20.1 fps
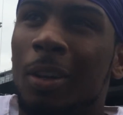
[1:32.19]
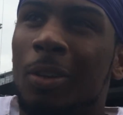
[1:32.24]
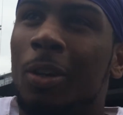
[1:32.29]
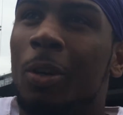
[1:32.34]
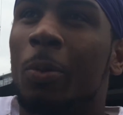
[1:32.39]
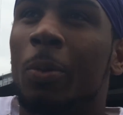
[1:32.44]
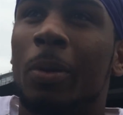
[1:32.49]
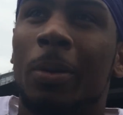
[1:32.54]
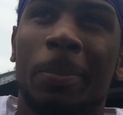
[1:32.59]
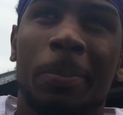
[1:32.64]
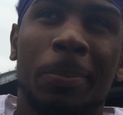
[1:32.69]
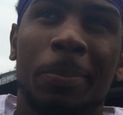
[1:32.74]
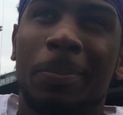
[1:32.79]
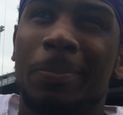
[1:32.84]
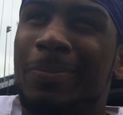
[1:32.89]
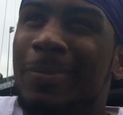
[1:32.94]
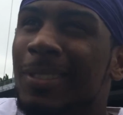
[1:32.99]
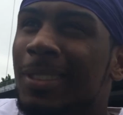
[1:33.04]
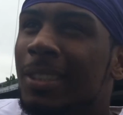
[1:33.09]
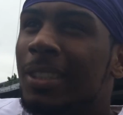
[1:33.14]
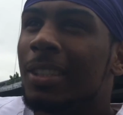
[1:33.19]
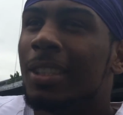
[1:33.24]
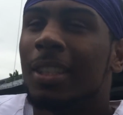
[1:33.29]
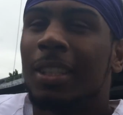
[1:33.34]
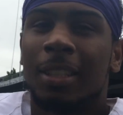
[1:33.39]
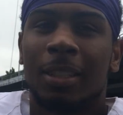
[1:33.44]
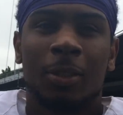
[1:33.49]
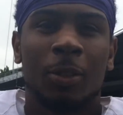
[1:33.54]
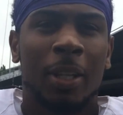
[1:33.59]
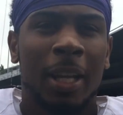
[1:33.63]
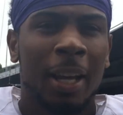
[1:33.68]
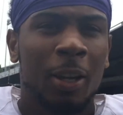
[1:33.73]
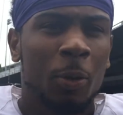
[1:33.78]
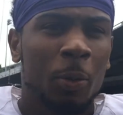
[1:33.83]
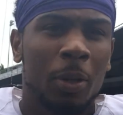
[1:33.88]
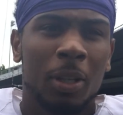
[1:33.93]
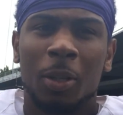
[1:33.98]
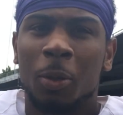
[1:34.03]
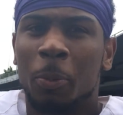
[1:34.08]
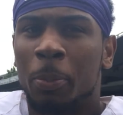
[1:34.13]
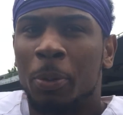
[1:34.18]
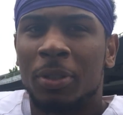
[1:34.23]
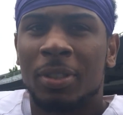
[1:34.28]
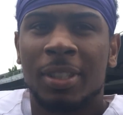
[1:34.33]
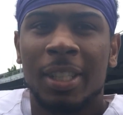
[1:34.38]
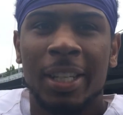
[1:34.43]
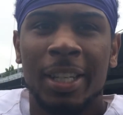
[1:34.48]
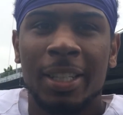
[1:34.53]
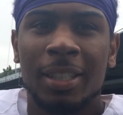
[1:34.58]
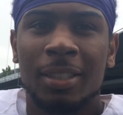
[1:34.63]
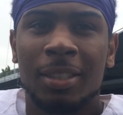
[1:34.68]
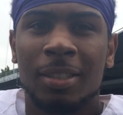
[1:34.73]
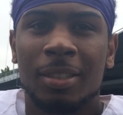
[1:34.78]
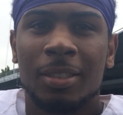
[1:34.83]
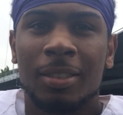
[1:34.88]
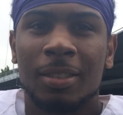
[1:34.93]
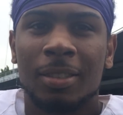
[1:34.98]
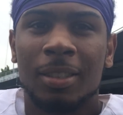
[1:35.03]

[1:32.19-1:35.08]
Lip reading: go with a little percentage.